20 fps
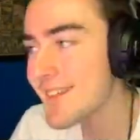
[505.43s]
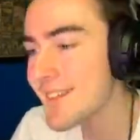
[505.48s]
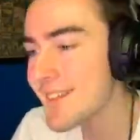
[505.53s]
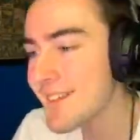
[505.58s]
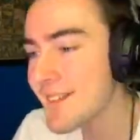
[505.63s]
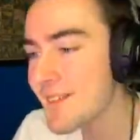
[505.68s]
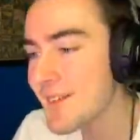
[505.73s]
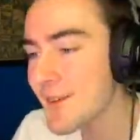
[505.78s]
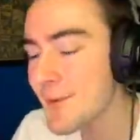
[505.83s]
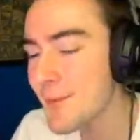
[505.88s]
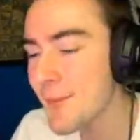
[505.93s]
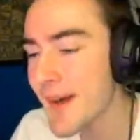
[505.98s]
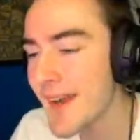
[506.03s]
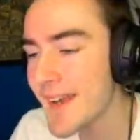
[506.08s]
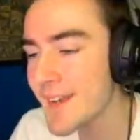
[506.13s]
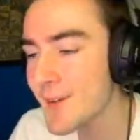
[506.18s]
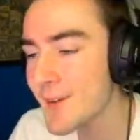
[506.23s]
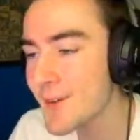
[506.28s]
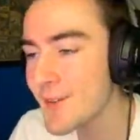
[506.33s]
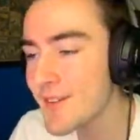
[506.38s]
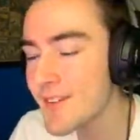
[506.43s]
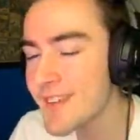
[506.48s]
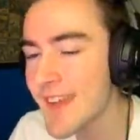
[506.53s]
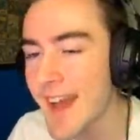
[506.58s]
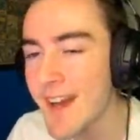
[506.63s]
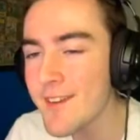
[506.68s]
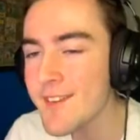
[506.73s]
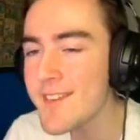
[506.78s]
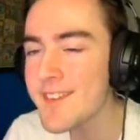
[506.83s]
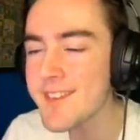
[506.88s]
Oh my goodness.
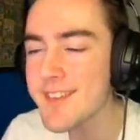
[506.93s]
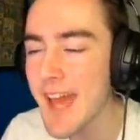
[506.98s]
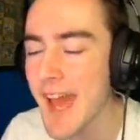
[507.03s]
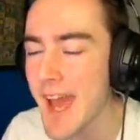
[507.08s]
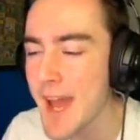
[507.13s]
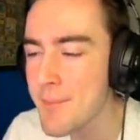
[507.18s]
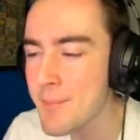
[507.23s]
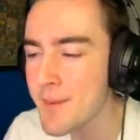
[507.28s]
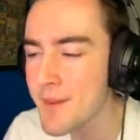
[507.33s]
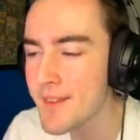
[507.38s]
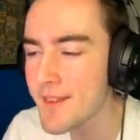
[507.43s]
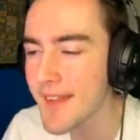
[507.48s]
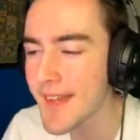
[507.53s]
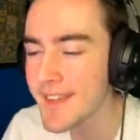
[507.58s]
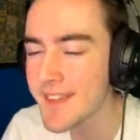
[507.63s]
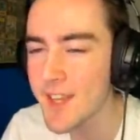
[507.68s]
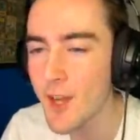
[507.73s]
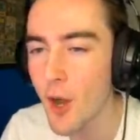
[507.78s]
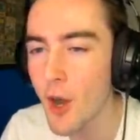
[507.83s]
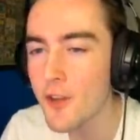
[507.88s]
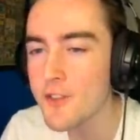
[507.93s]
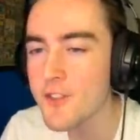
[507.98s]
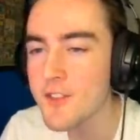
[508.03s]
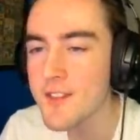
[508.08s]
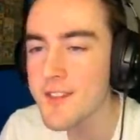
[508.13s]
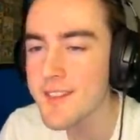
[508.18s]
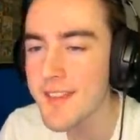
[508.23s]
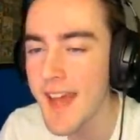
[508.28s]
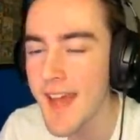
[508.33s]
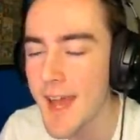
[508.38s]
How does this happen? Like, the odds of
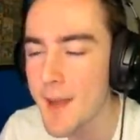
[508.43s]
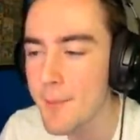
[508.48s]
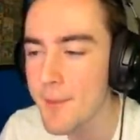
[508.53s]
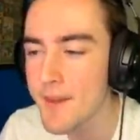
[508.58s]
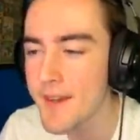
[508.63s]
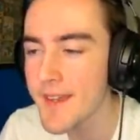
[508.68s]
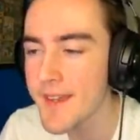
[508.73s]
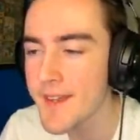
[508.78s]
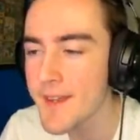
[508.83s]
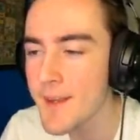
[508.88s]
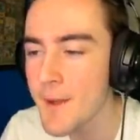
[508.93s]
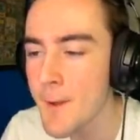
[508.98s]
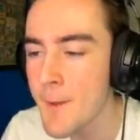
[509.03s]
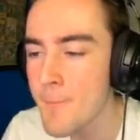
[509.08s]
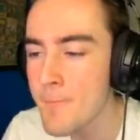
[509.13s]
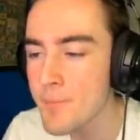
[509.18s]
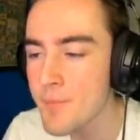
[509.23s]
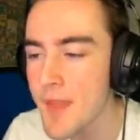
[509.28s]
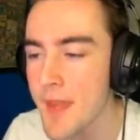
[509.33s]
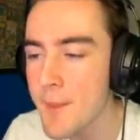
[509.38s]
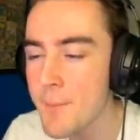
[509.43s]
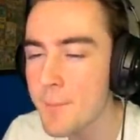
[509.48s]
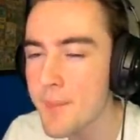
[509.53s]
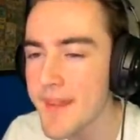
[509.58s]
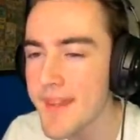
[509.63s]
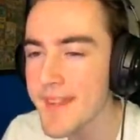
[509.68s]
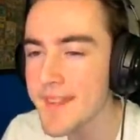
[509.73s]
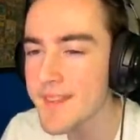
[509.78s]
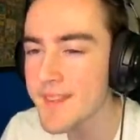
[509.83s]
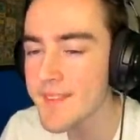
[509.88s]
this happening and
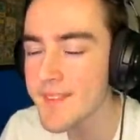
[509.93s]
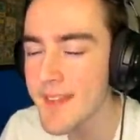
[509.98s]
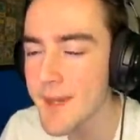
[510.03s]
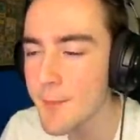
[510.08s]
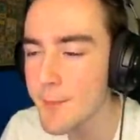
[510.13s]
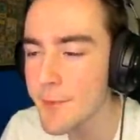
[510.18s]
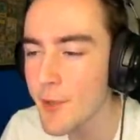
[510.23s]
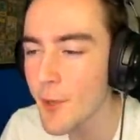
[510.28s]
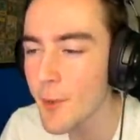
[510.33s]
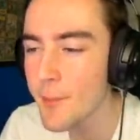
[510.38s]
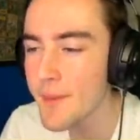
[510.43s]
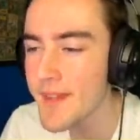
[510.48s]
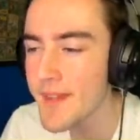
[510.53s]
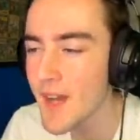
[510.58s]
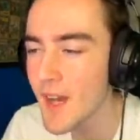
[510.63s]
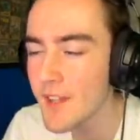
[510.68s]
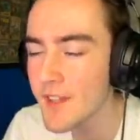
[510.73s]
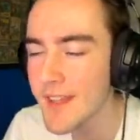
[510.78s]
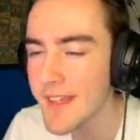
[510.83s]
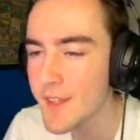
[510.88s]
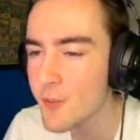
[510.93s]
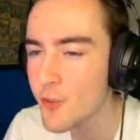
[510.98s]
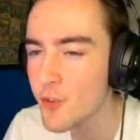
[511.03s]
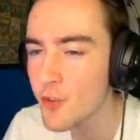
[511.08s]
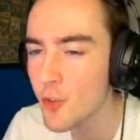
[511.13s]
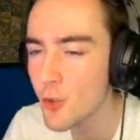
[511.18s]
being in the same lobby are like so